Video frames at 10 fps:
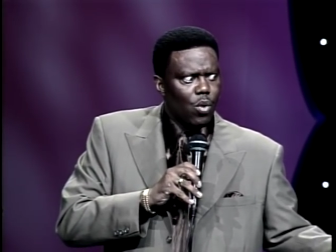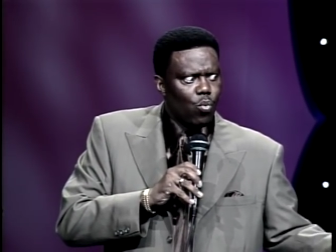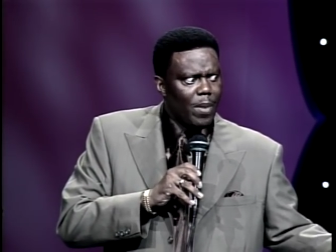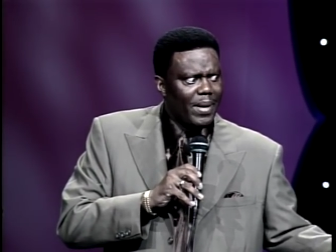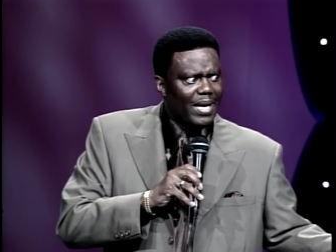
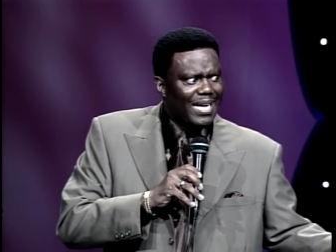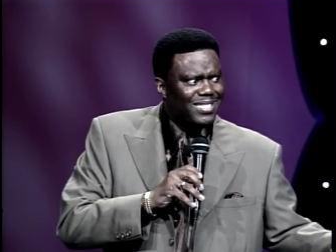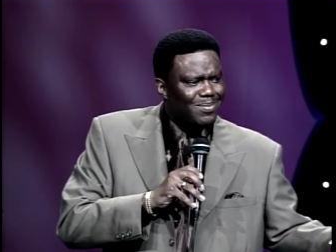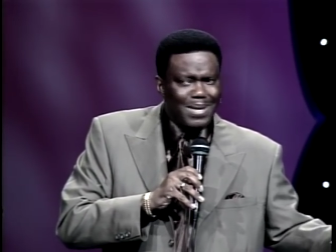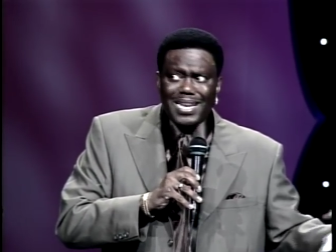Women
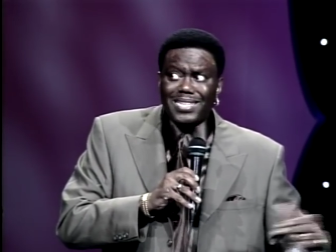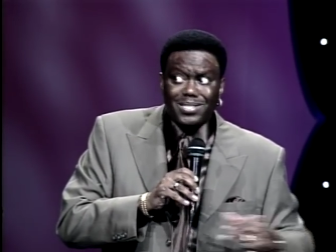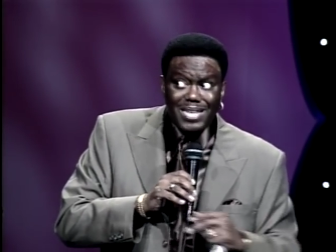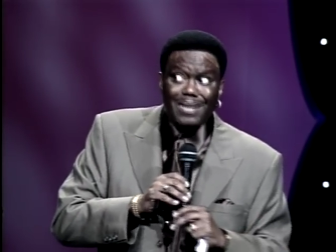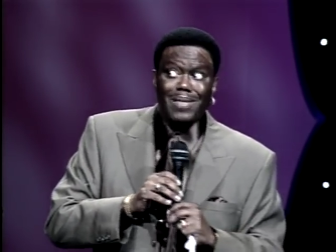got, man,
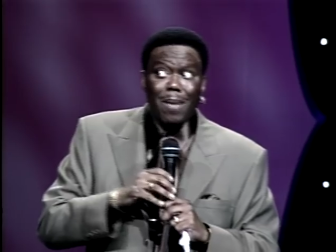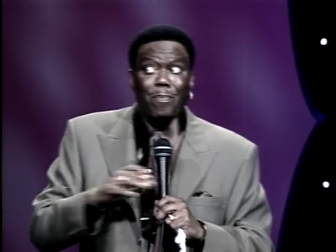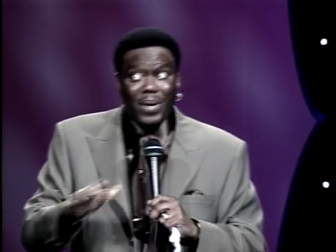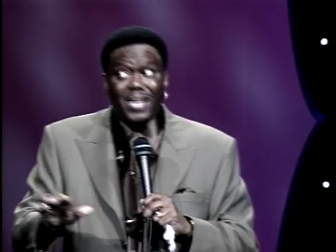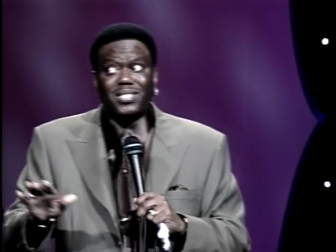that's, that,
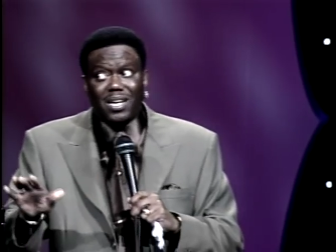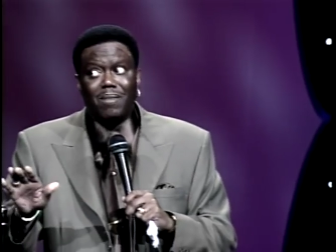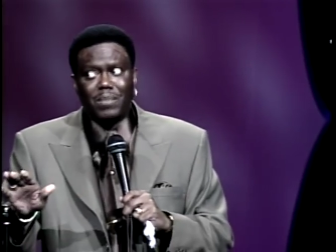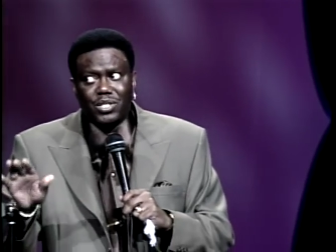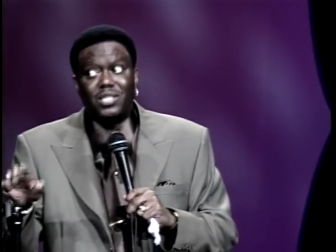that pink
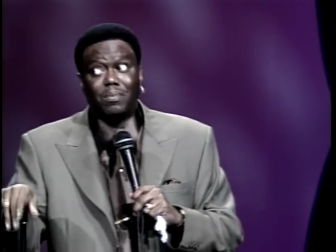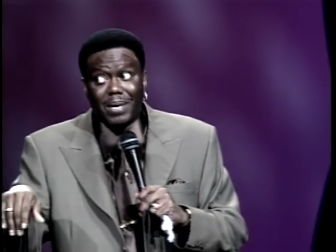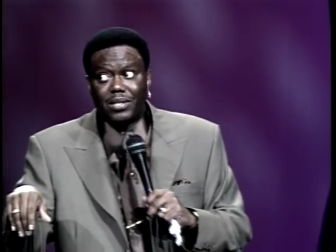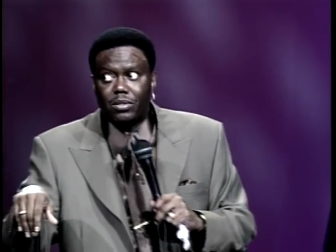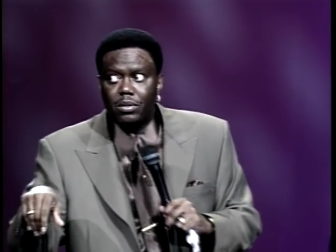some bitch is a
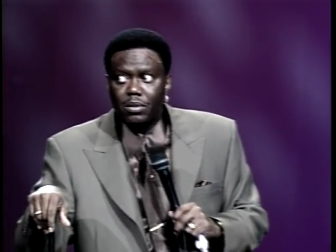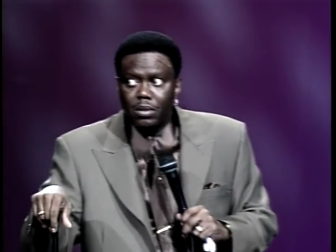bitch.